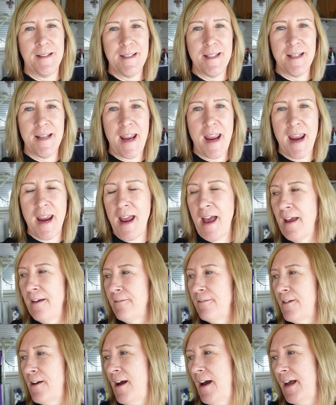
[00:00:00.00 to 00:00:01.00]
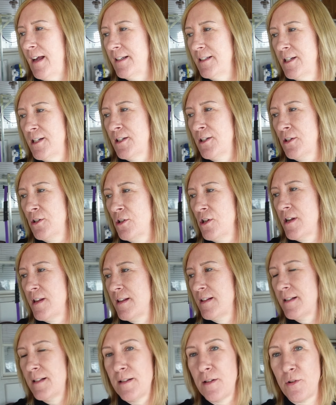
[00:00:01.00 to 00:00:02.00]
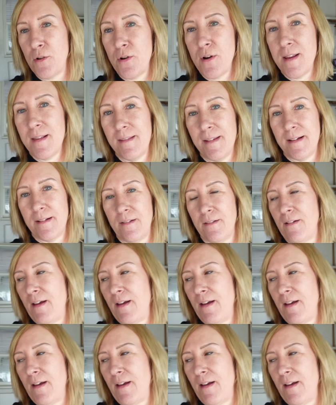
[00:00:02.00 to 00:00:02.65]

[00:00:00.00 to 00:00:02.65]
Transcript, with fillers: today I've got just three, three little